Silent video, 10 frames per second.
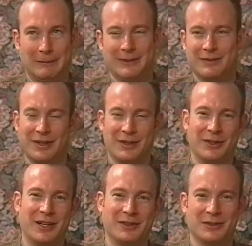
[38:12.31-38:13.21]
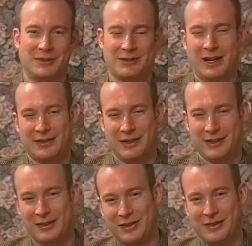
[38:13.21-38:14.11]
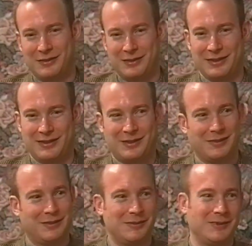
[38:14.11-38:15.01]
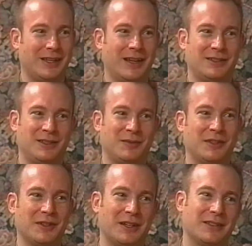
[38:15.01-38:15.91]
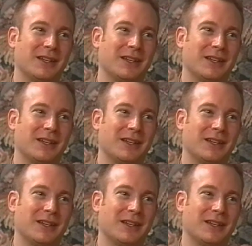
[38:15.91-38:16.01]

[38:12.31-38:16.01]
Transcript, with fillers: If they don't like those tracks, they can always can just skip. To, yeah, skip to the they next.